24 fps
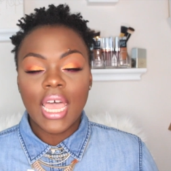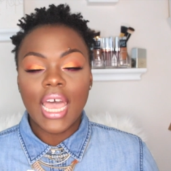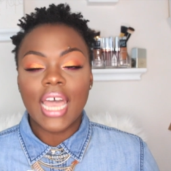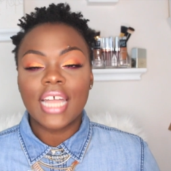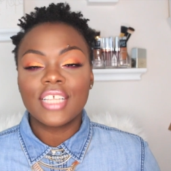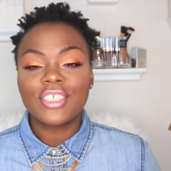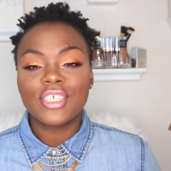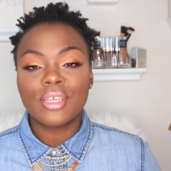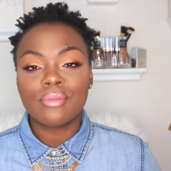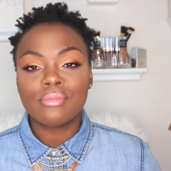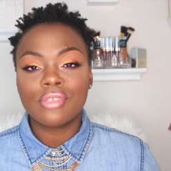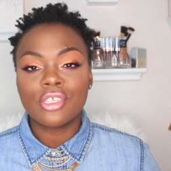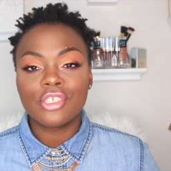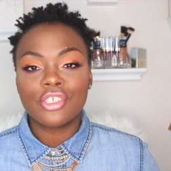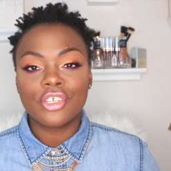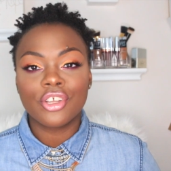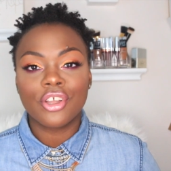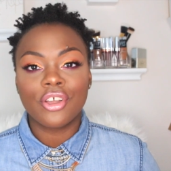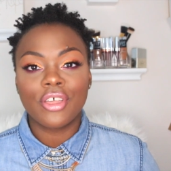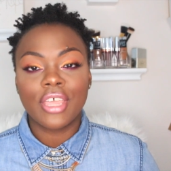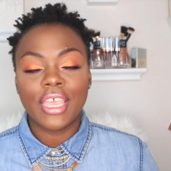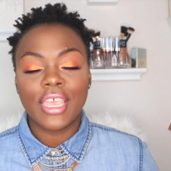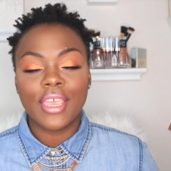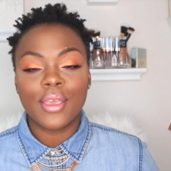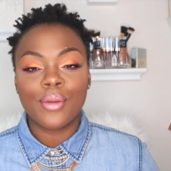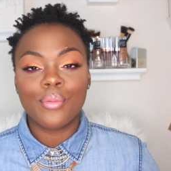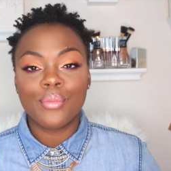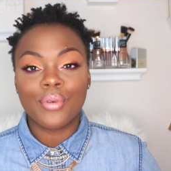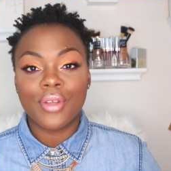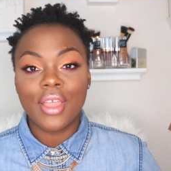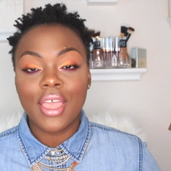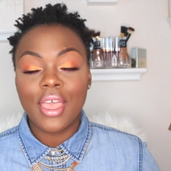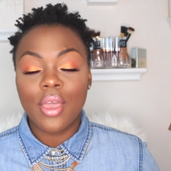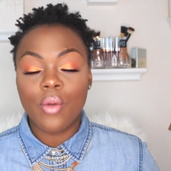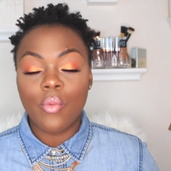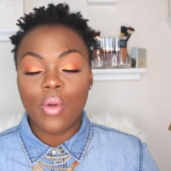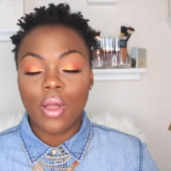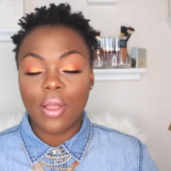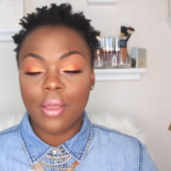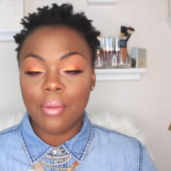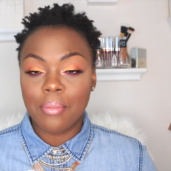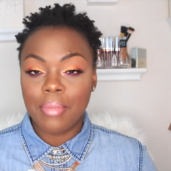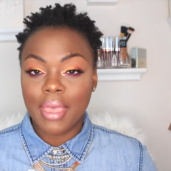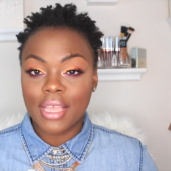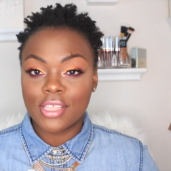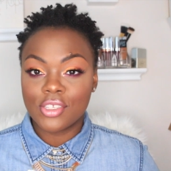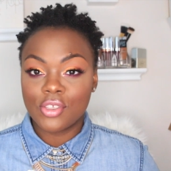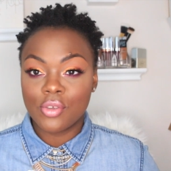Hi Gem Digi Girl Ambra, and
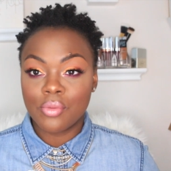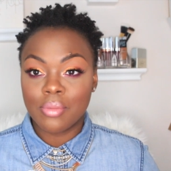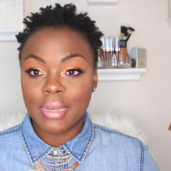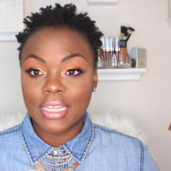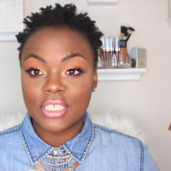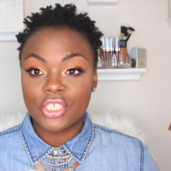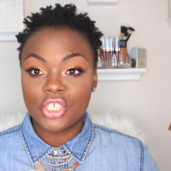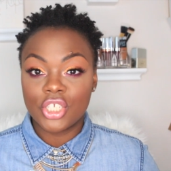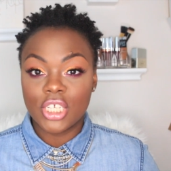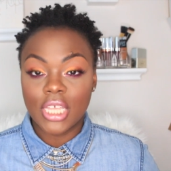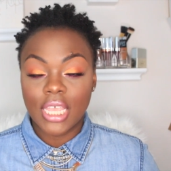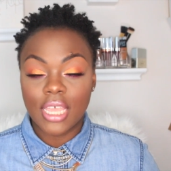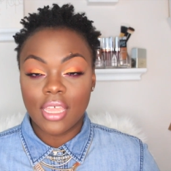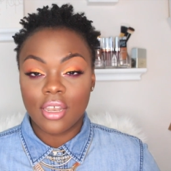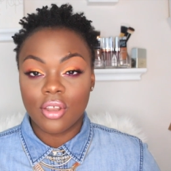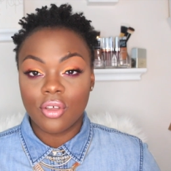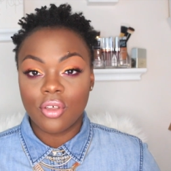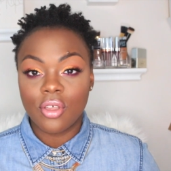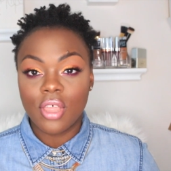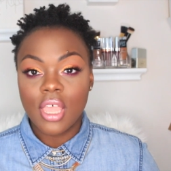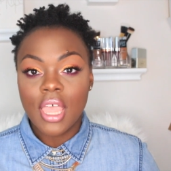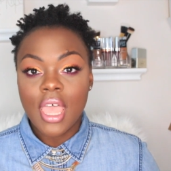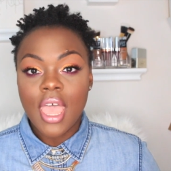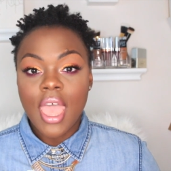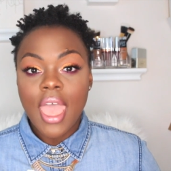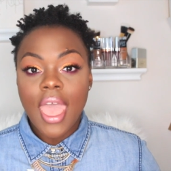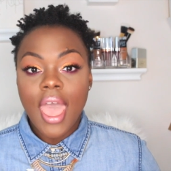welcome back to my channel.